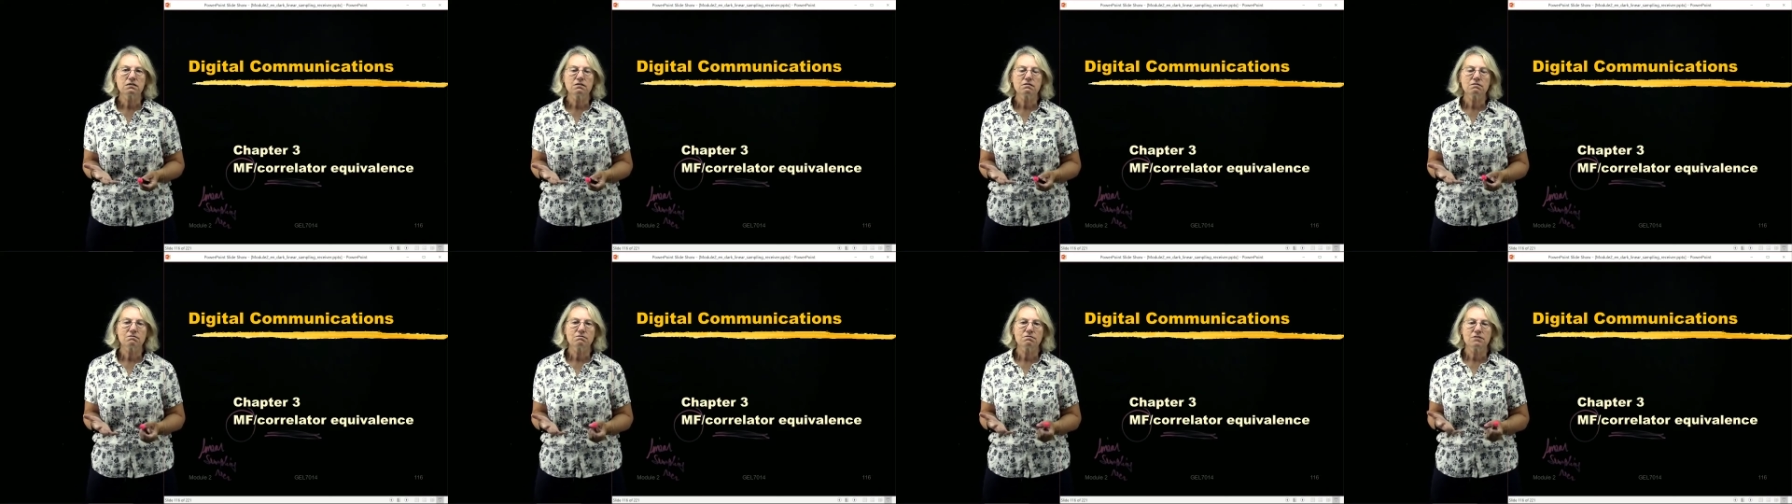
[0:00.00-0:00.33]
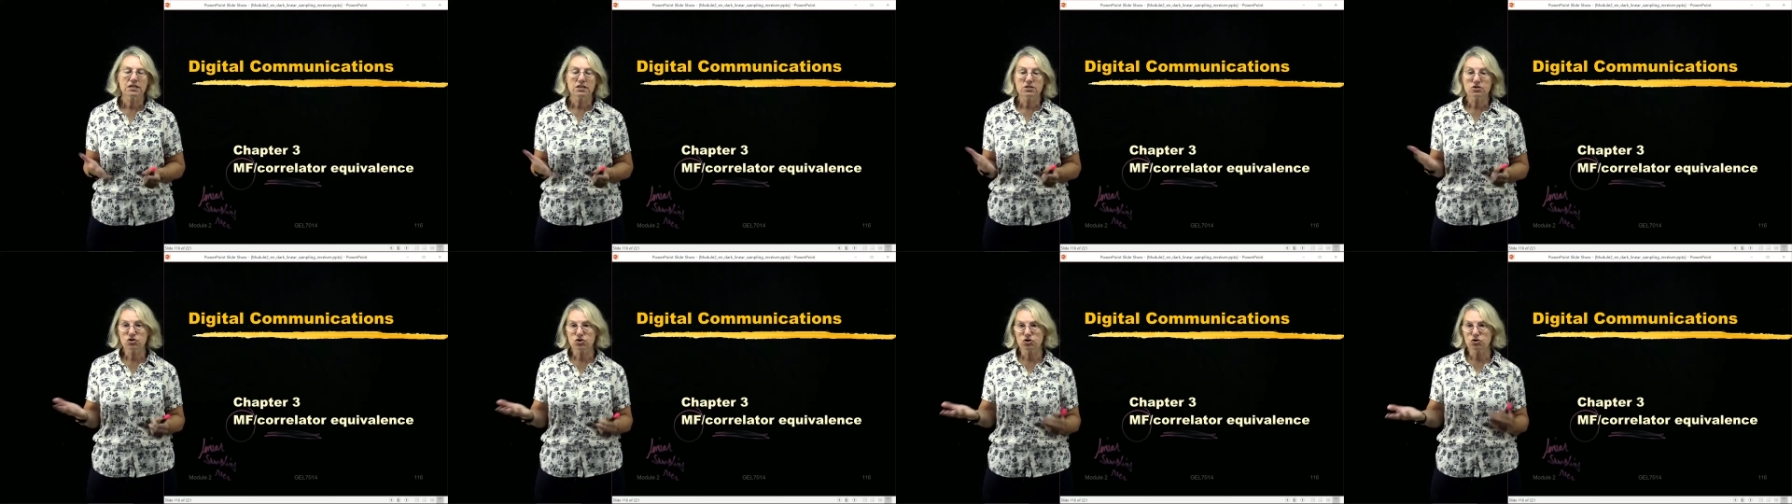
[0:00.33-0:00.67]

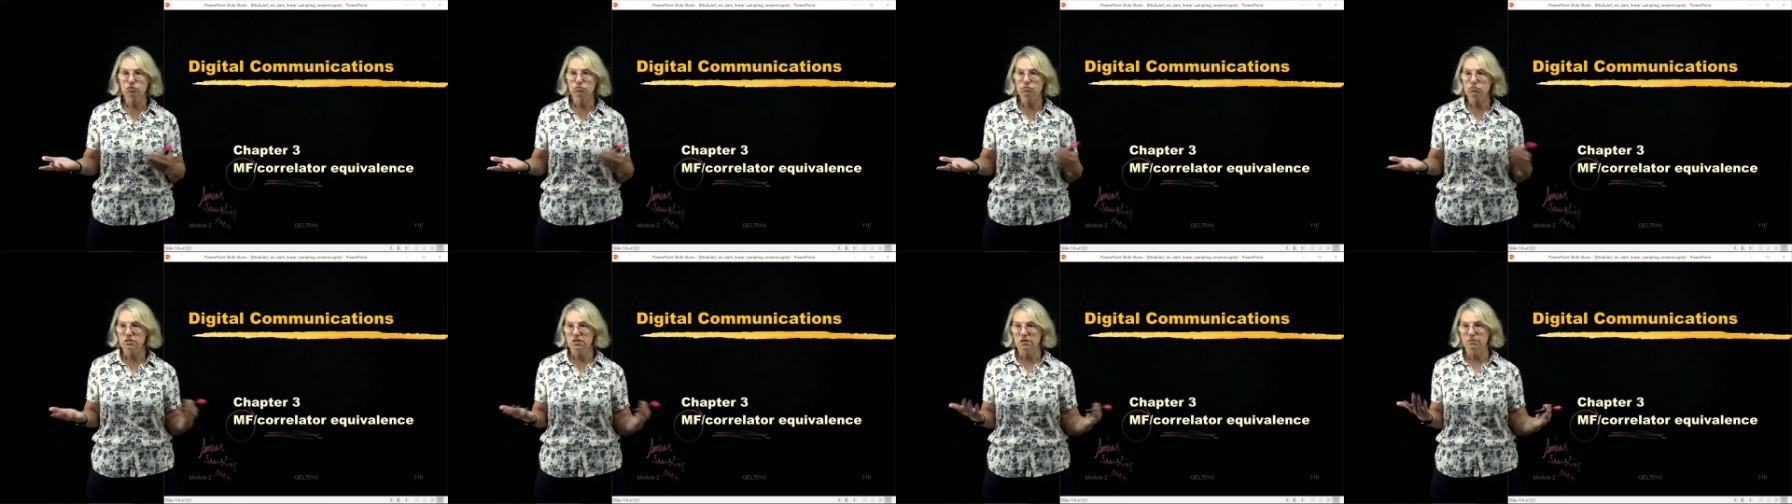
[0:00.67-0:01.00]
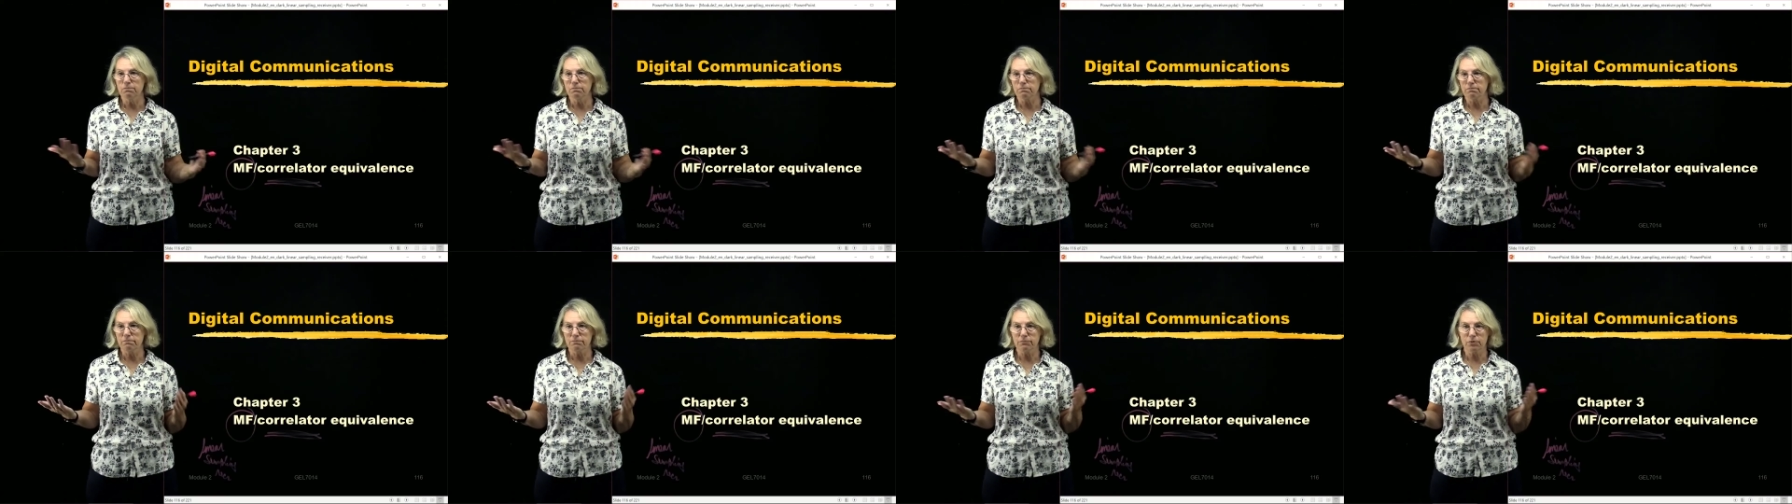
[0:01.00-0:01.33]
these two
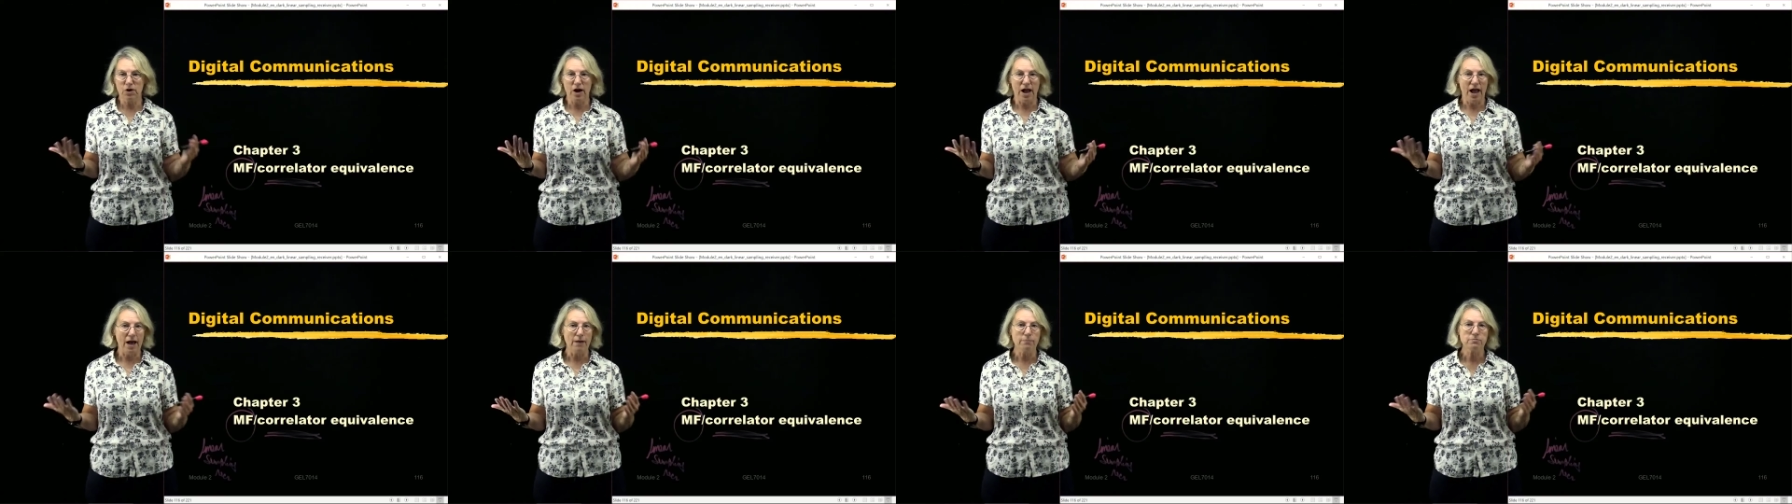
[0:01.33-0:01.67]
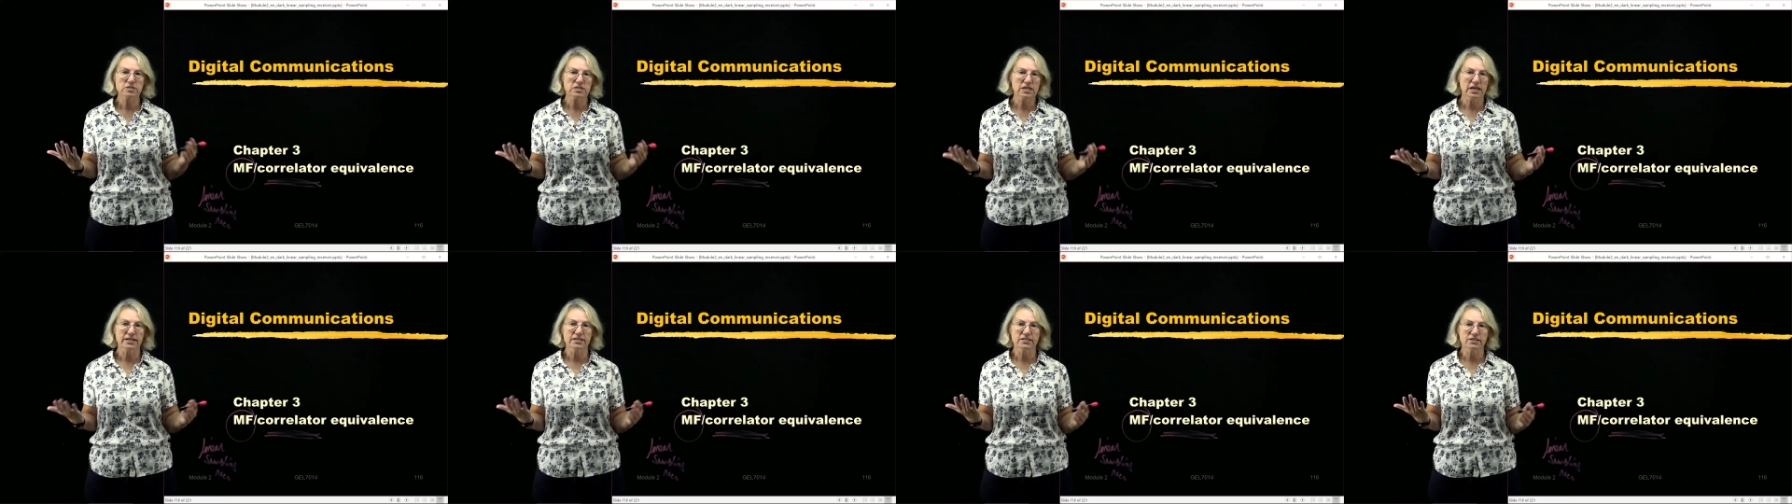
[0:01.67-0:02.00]
seem
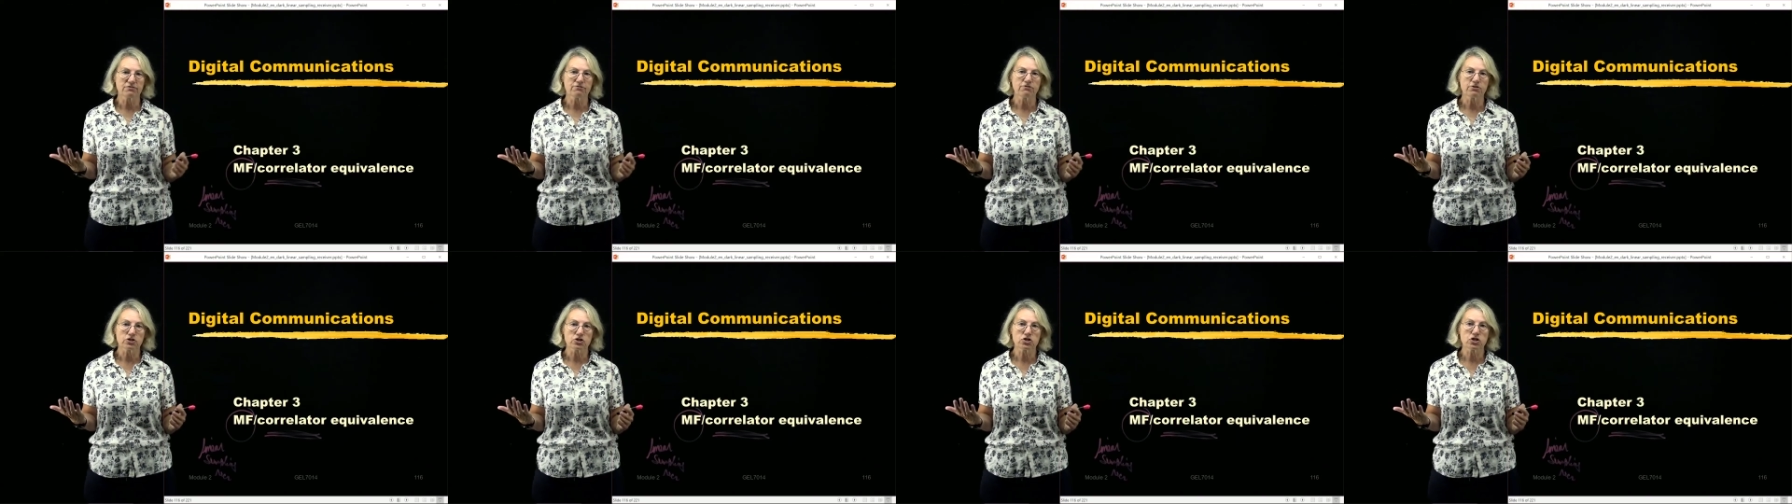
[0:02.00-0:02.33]
perhaps like different